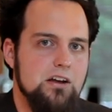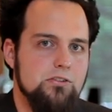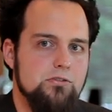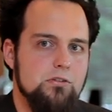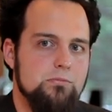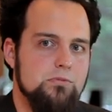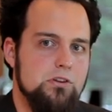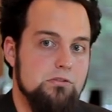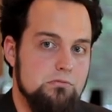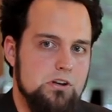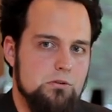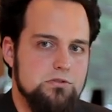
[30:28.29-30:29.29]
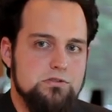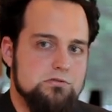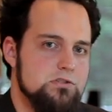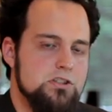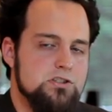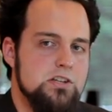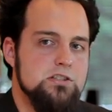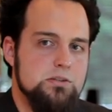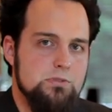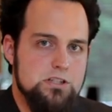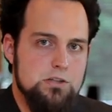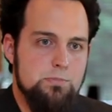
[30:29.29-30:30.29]
You know, and sends
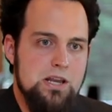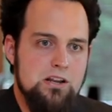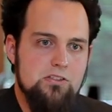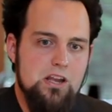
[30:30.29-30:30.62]
them a subpoena,